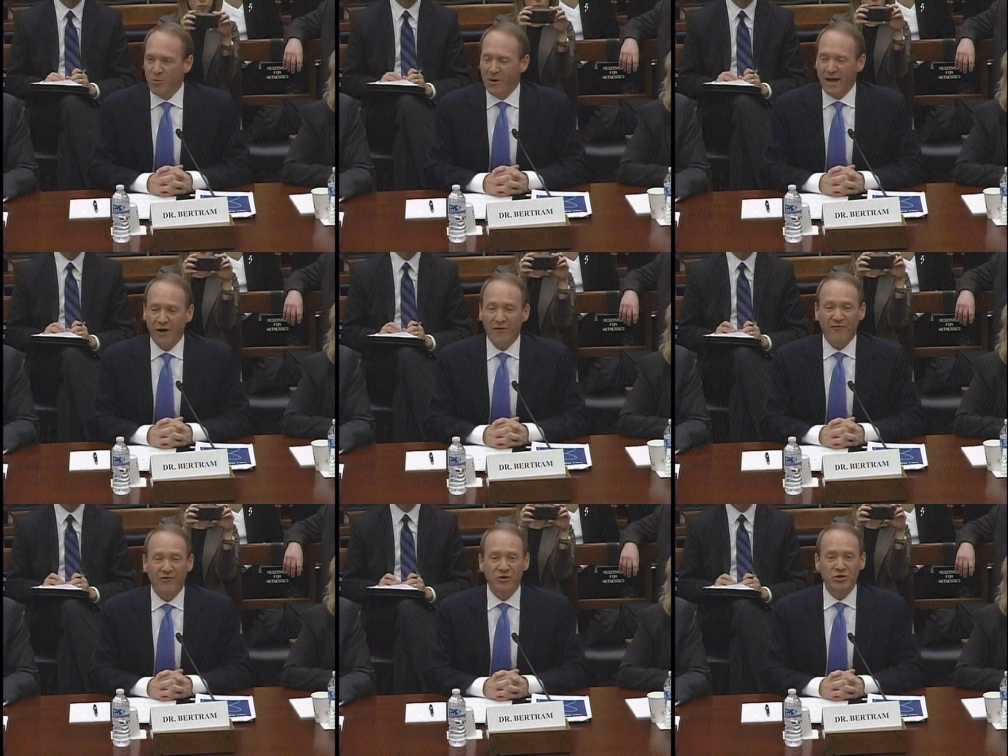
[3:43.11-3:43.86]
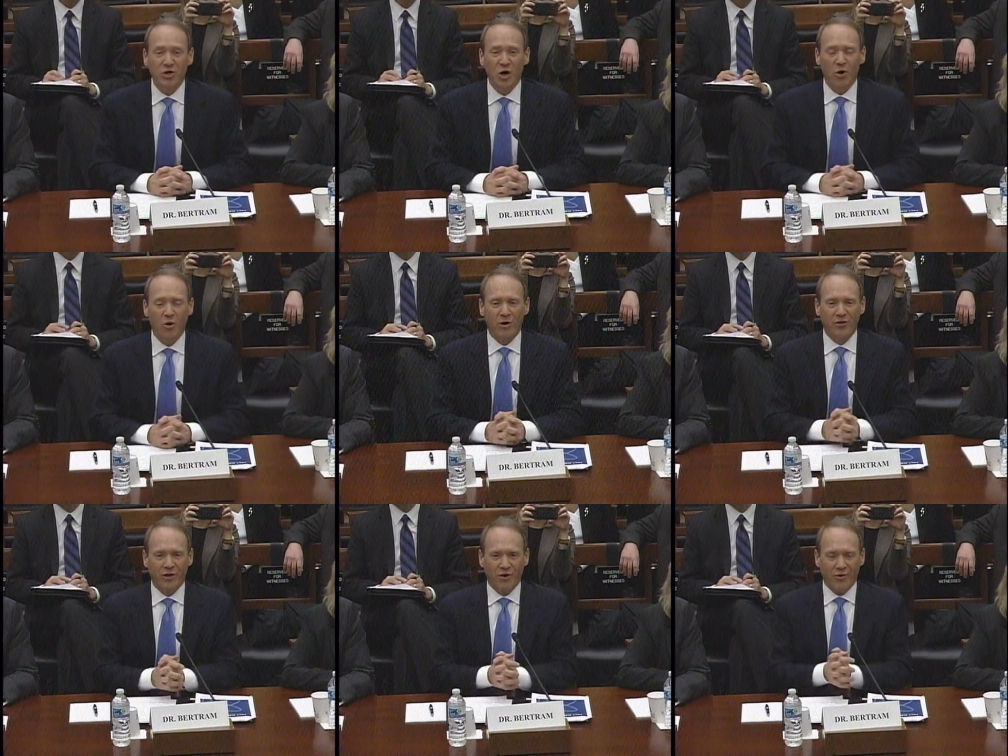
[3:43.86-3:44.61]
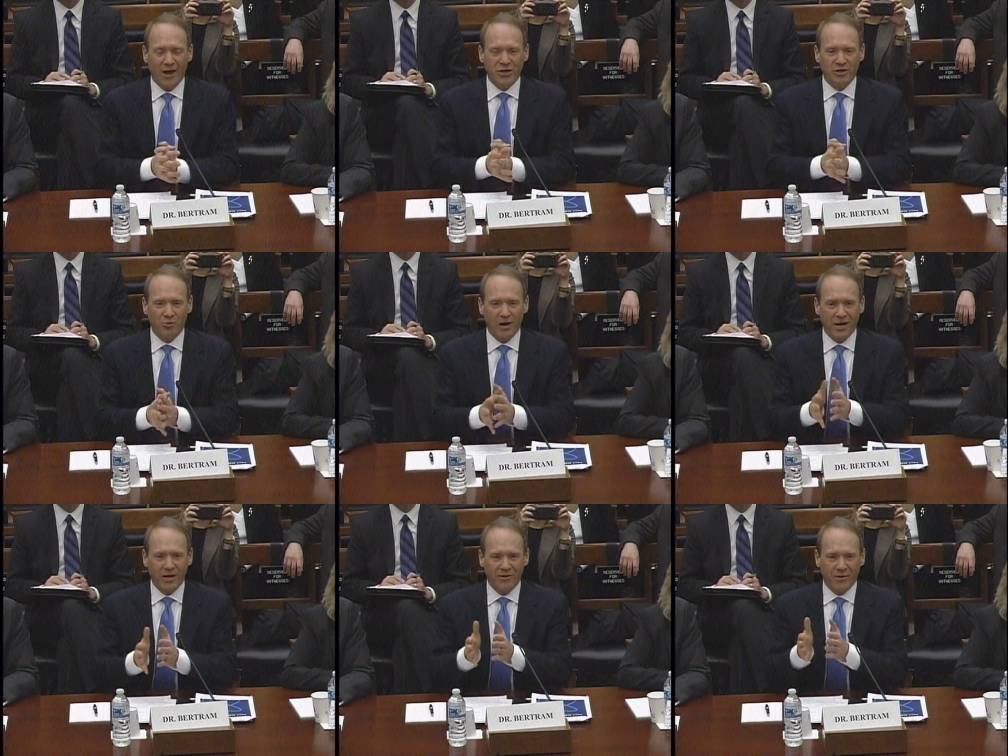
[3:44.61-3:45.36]
We had our first cohort that
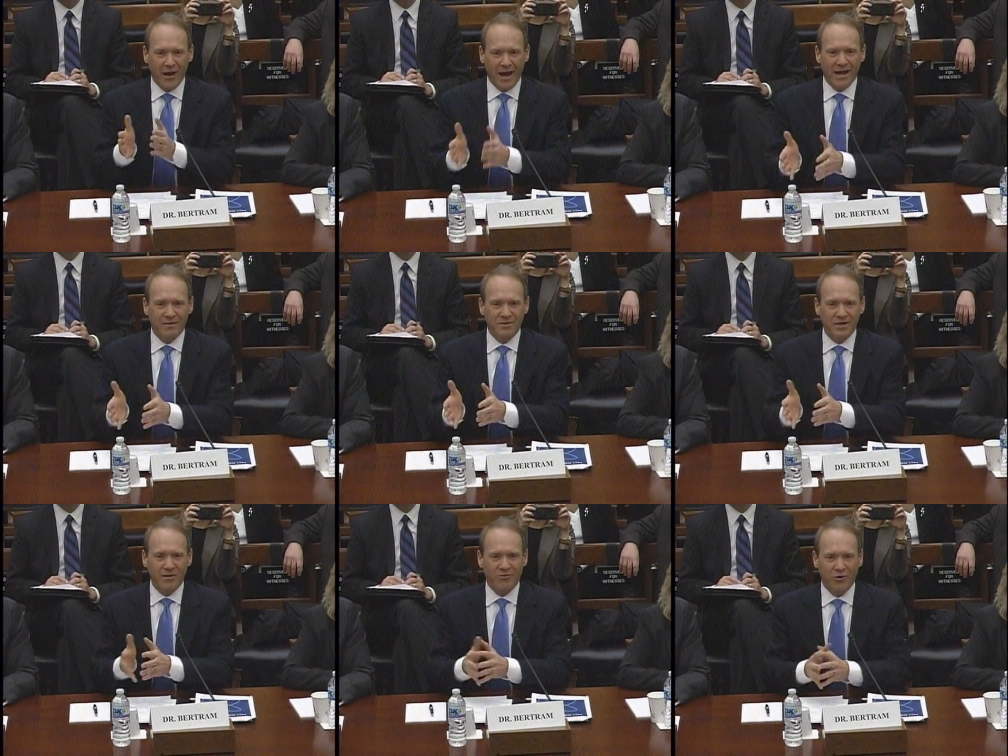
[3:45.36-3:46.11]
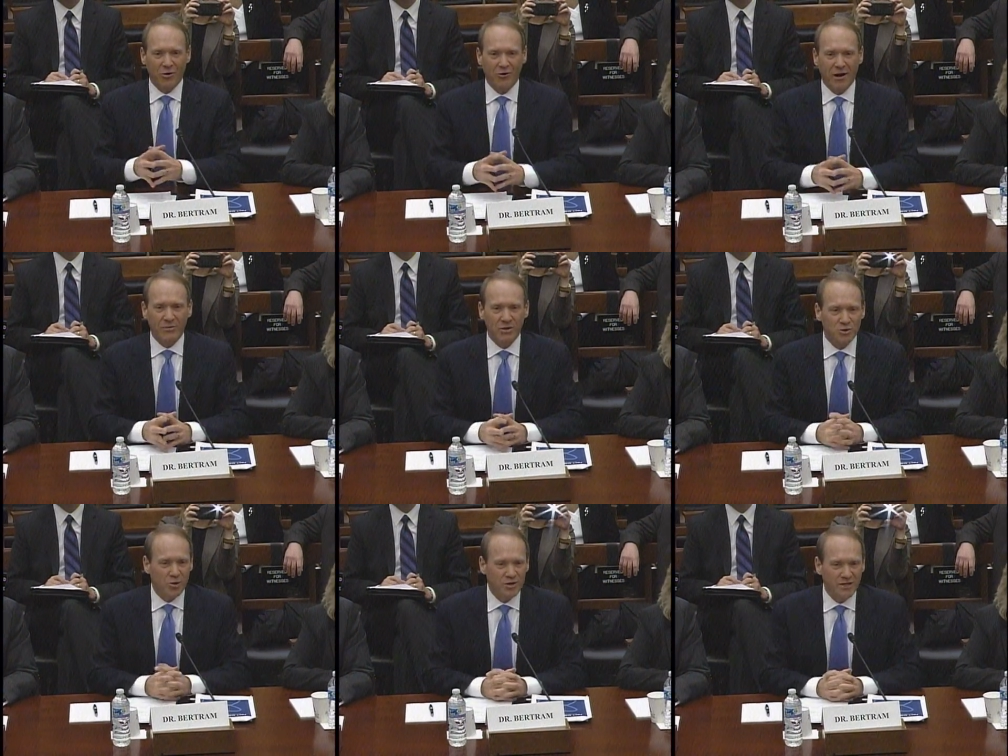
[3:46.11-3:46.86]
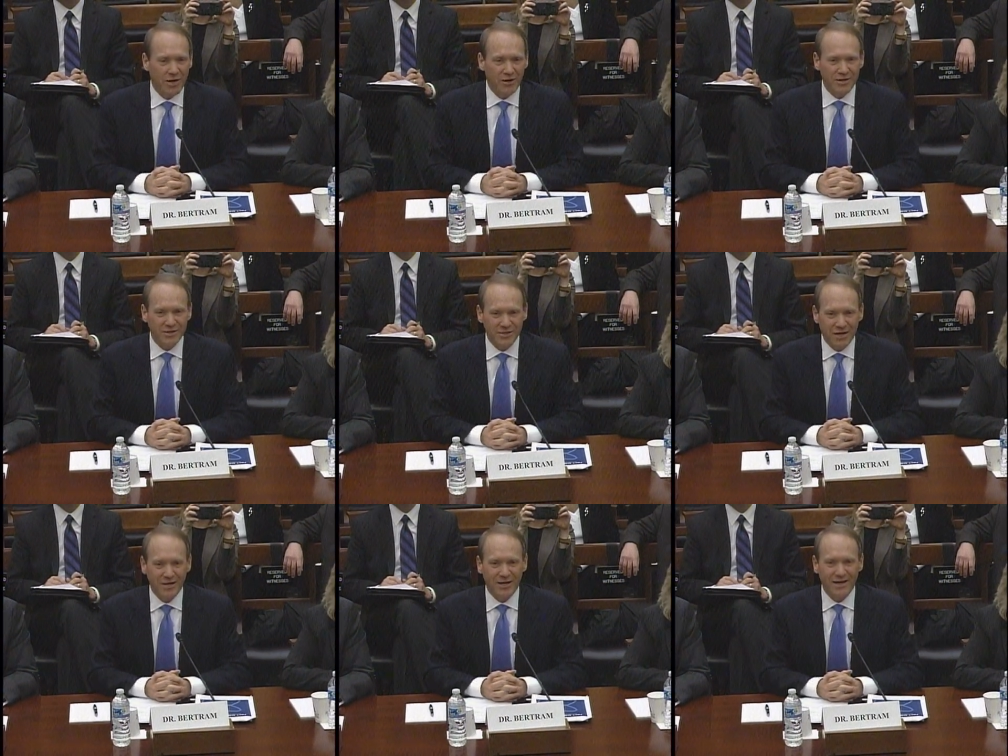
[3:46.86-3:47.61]
graduated in their AMT program in Georgetown,
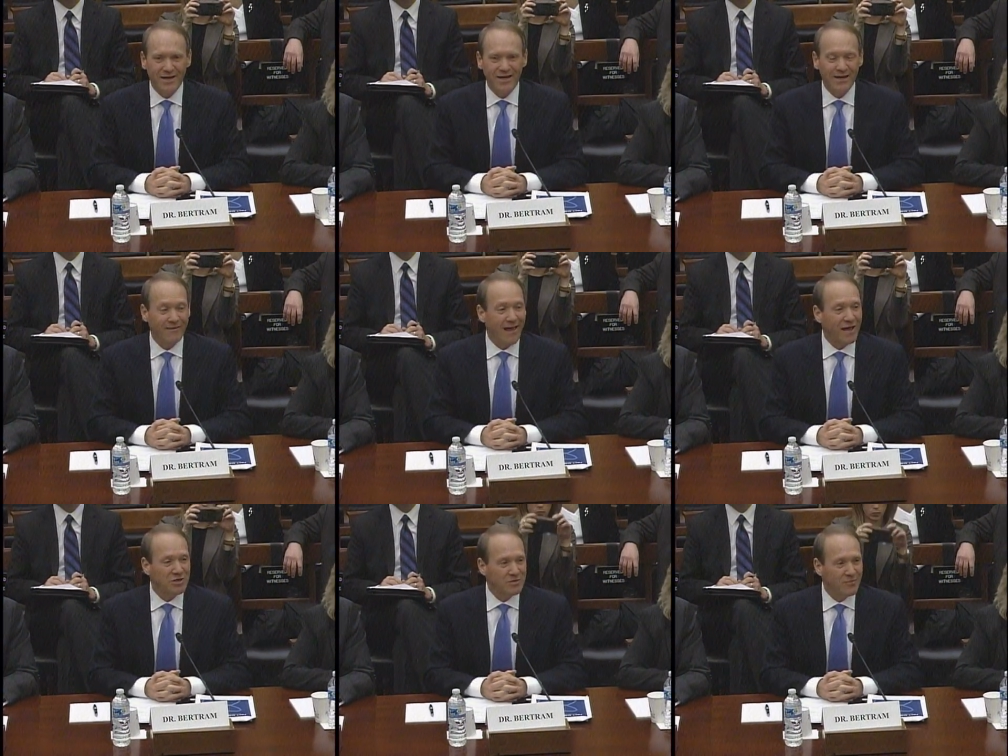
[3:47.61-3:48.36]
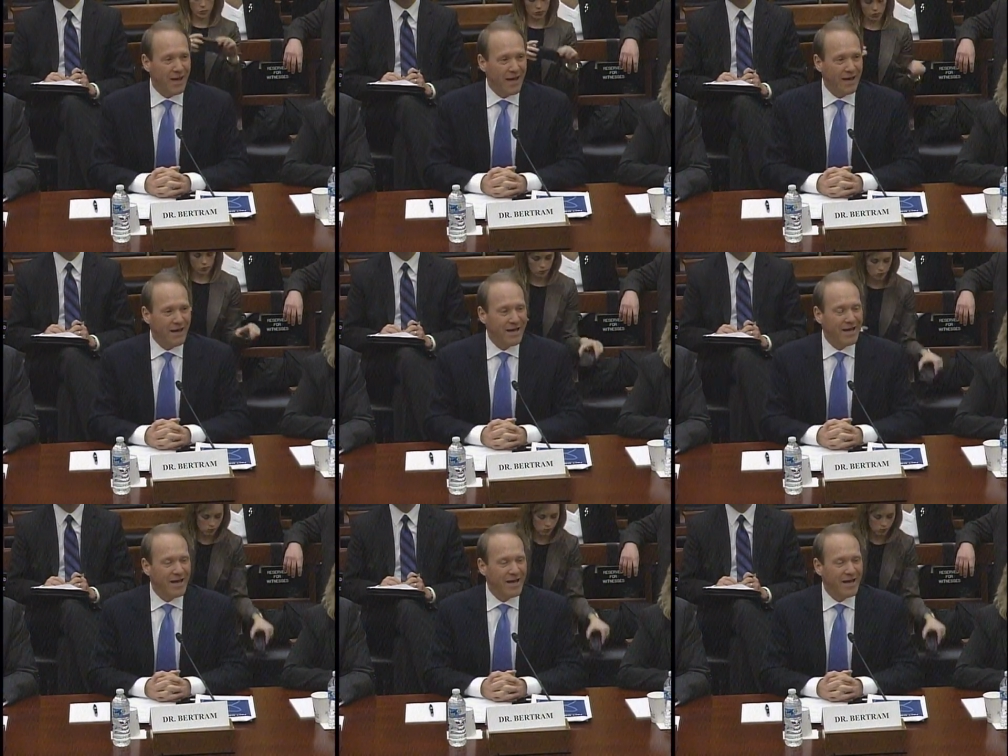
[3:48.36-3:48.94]
Kentucky last May,